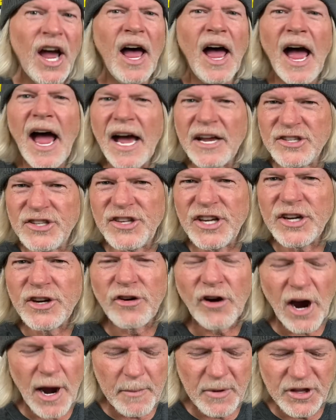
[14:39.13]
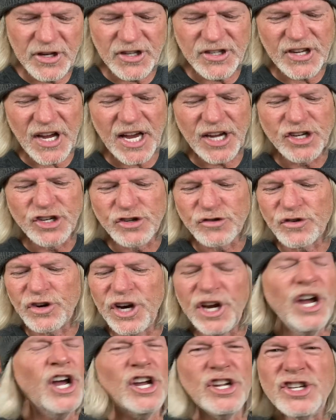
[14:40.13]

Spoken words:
as did Crime of the Century.